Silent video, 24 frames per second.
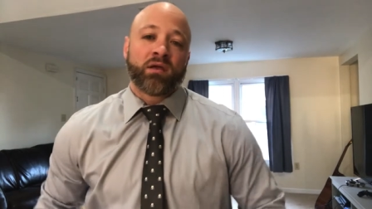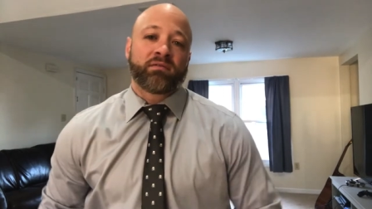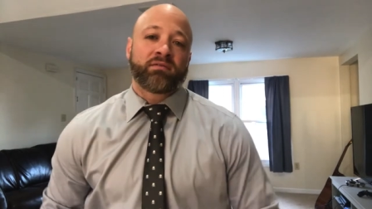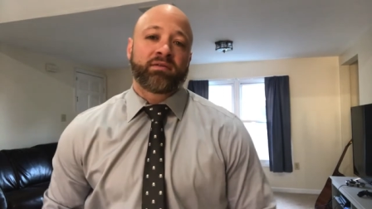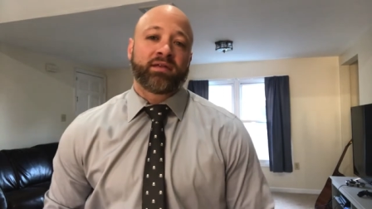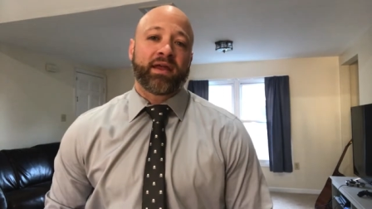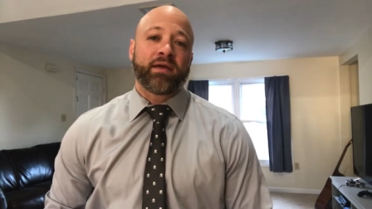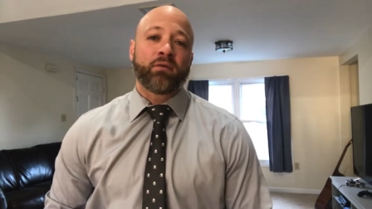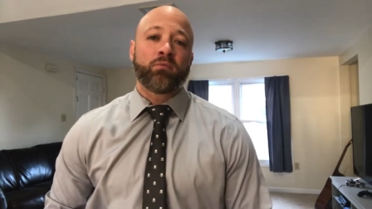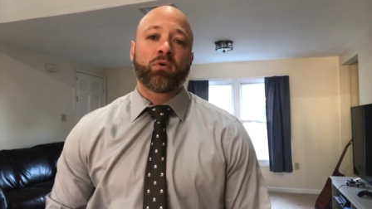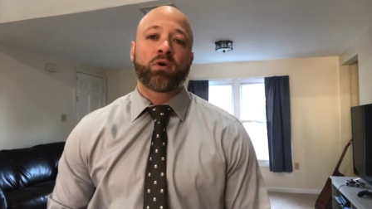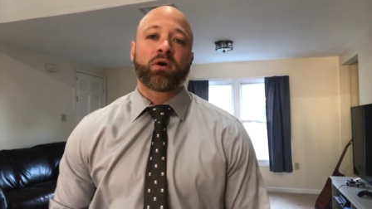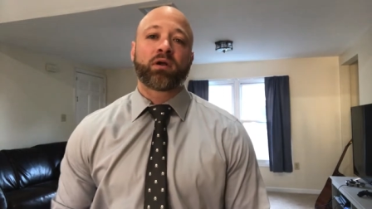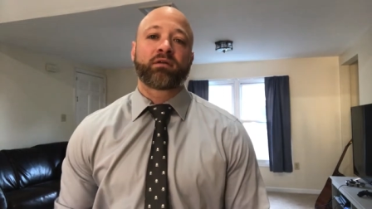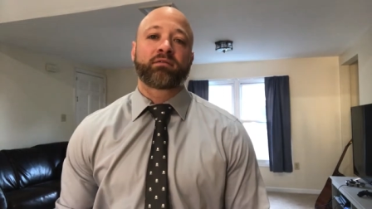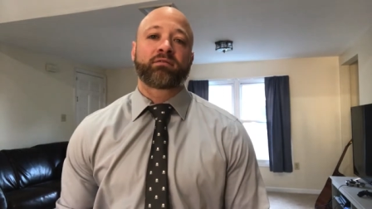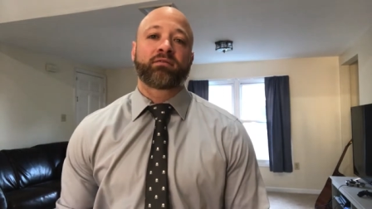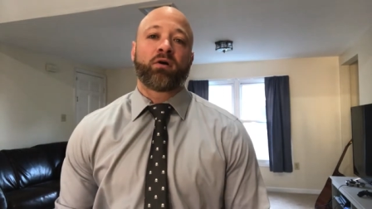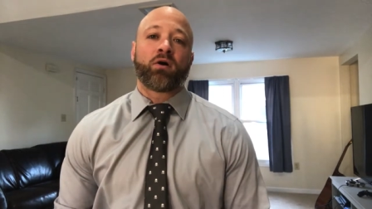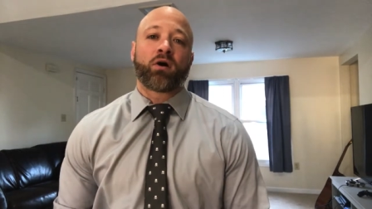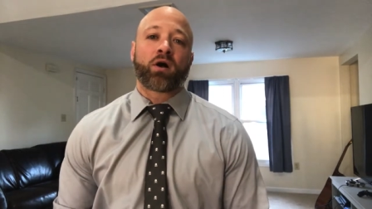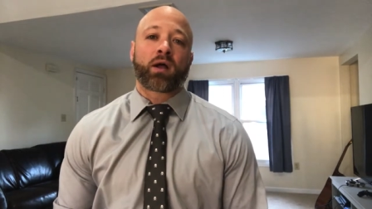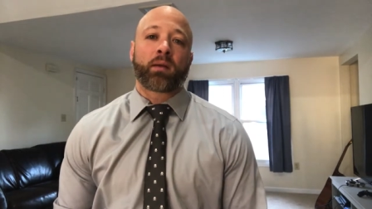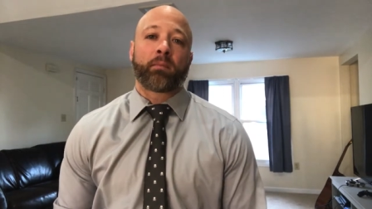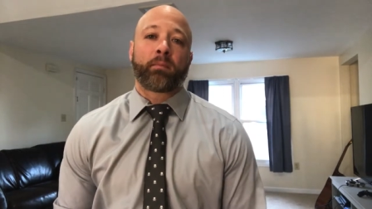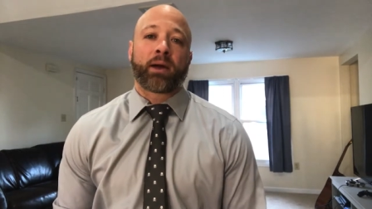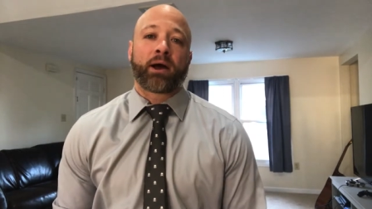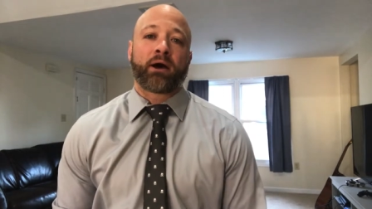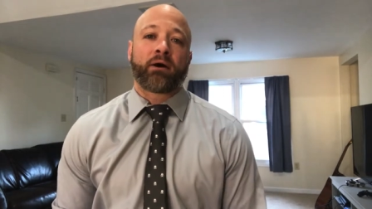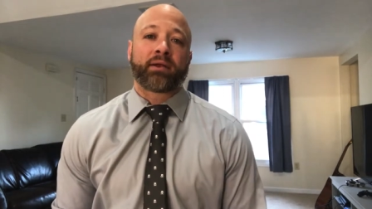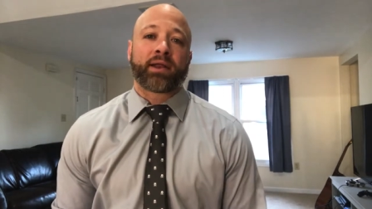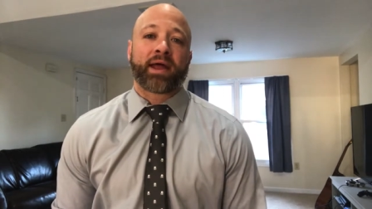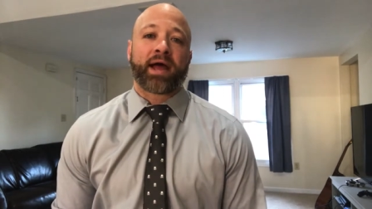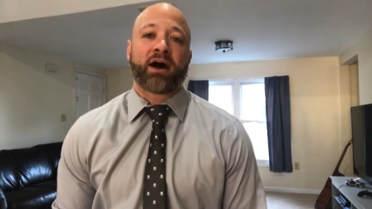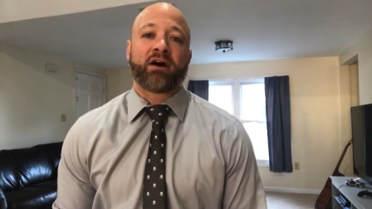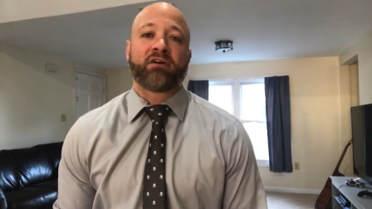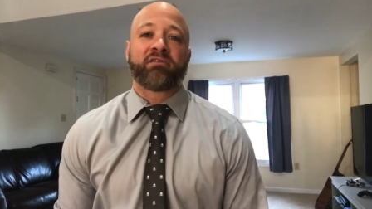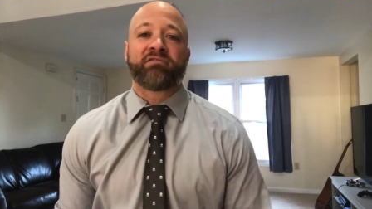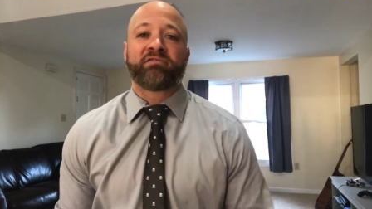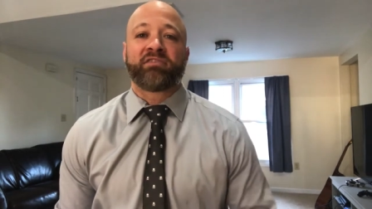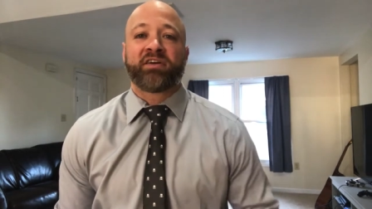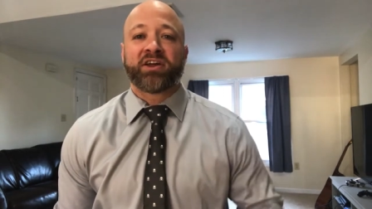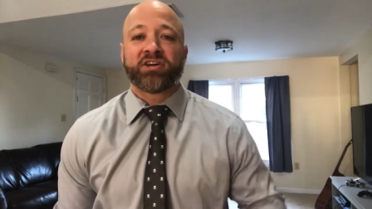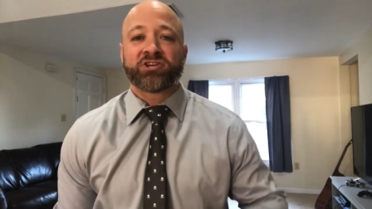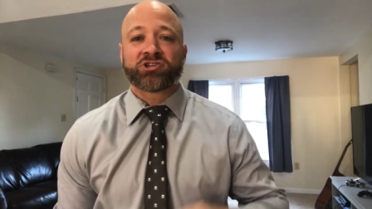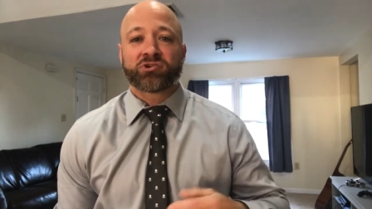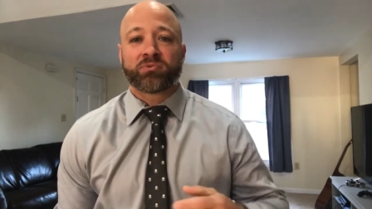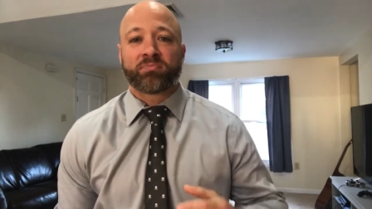Today we're going to talk about how
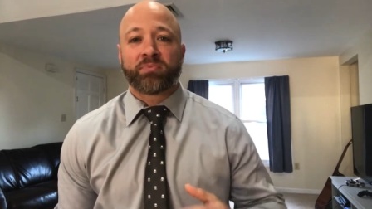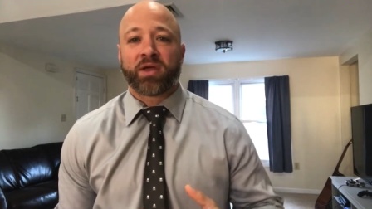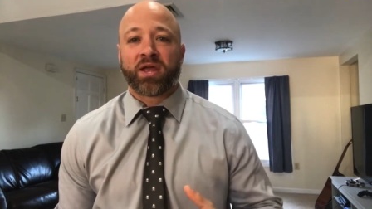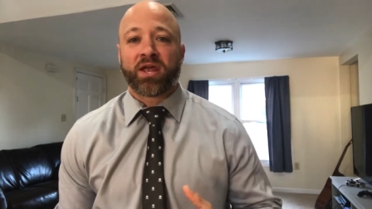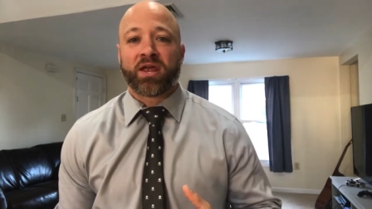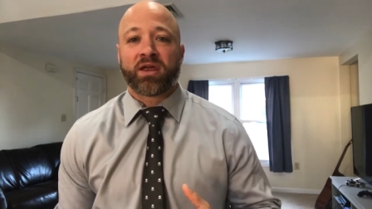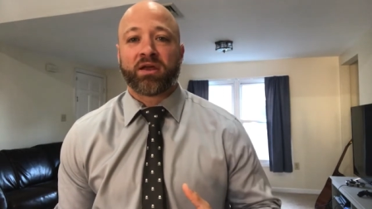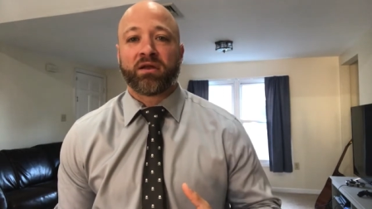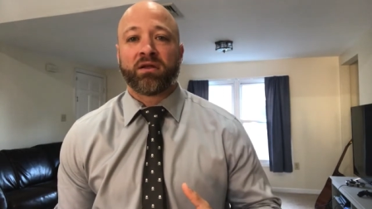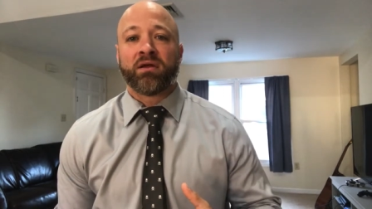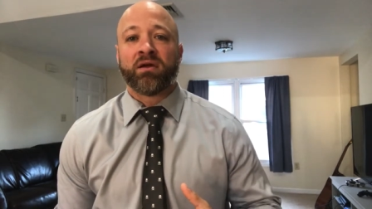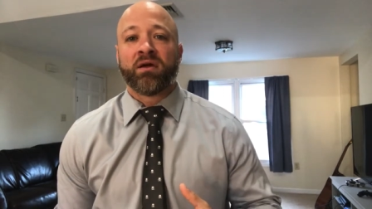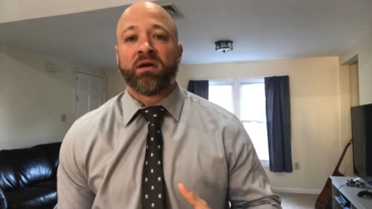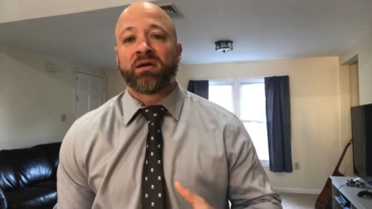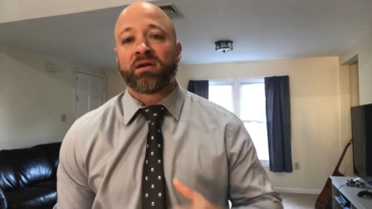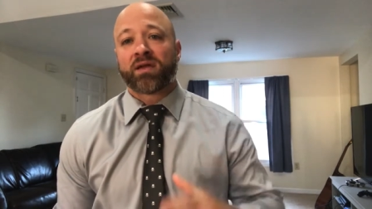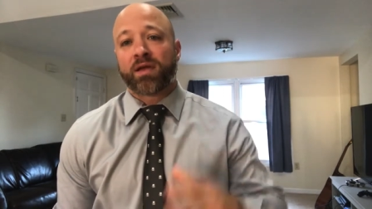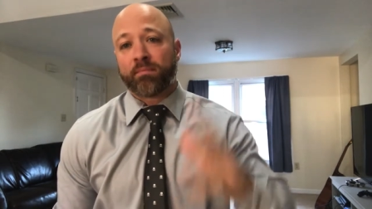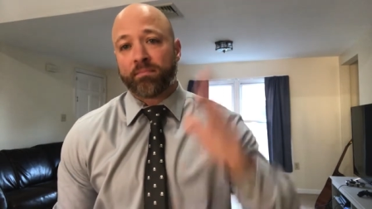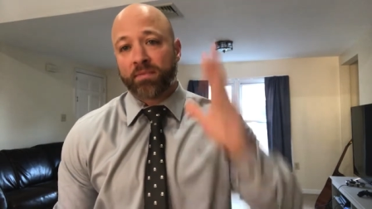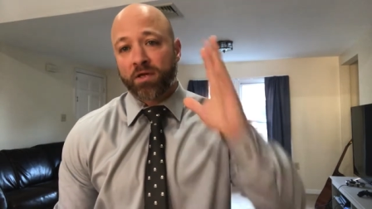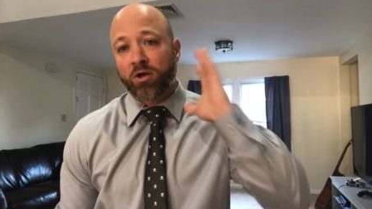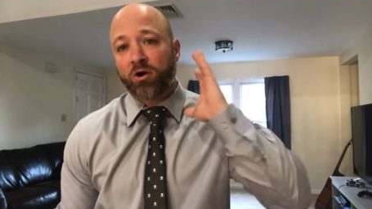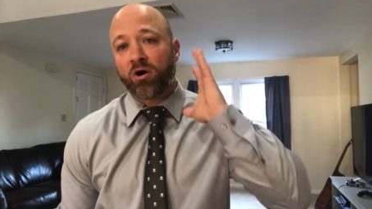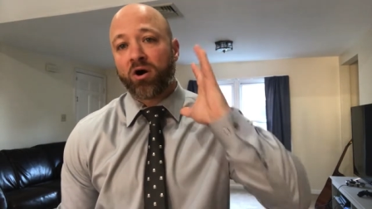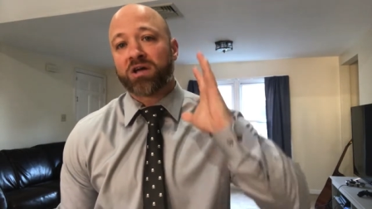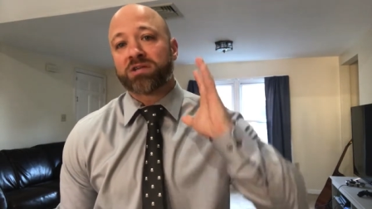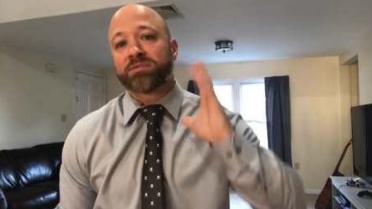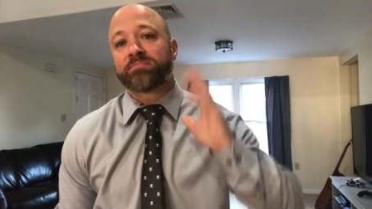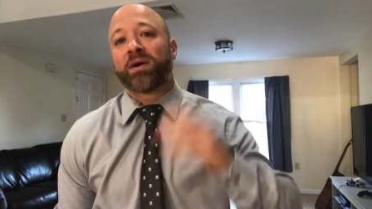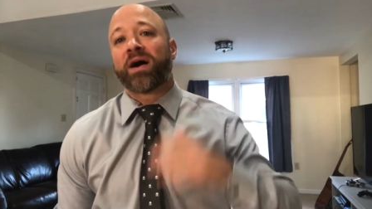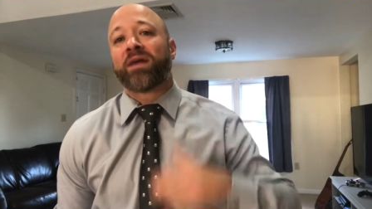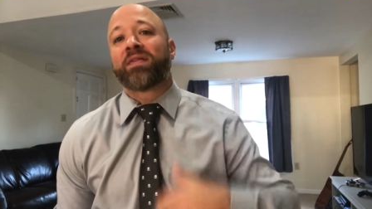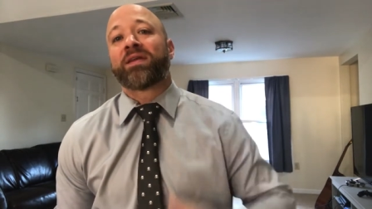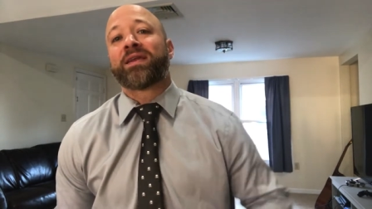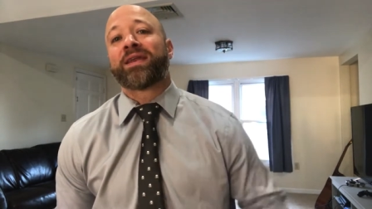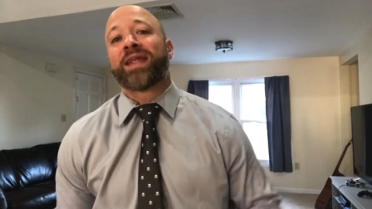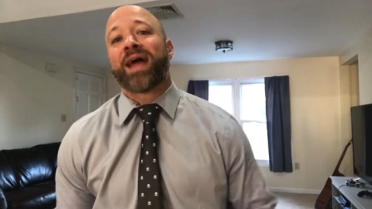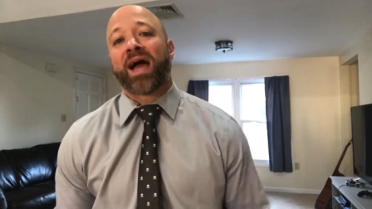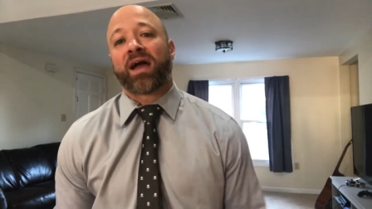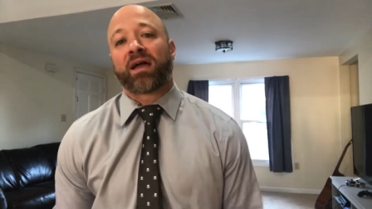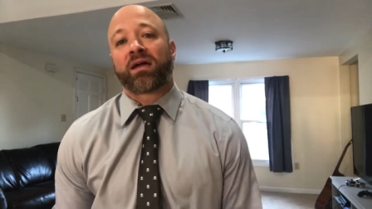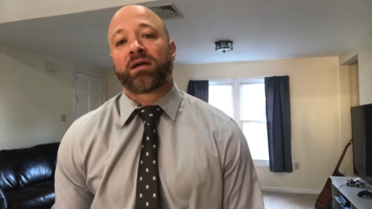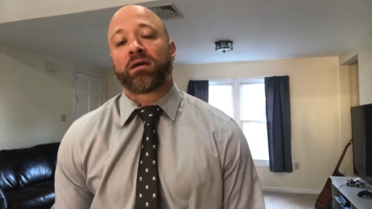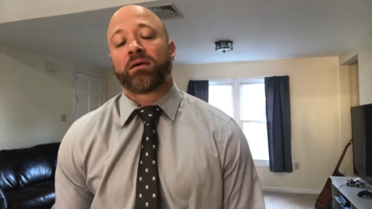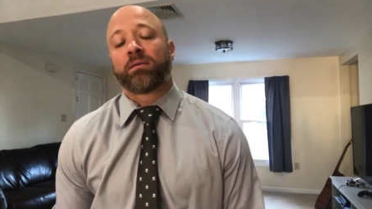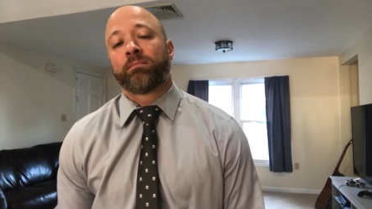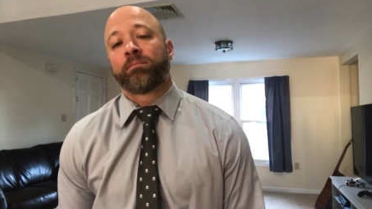facial pain can be caused by the
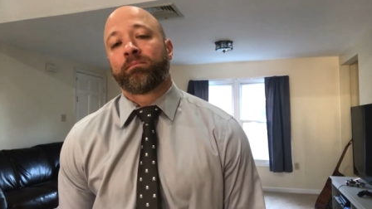neck.